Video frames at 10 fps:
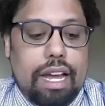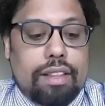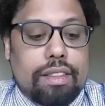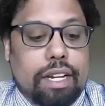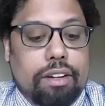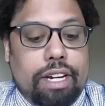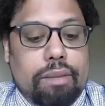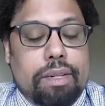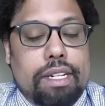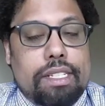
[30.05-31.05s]
on the Korean
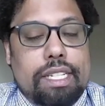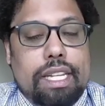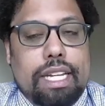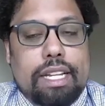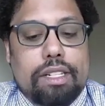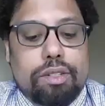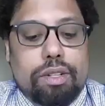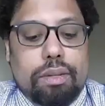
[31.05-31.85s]
Peninsula and to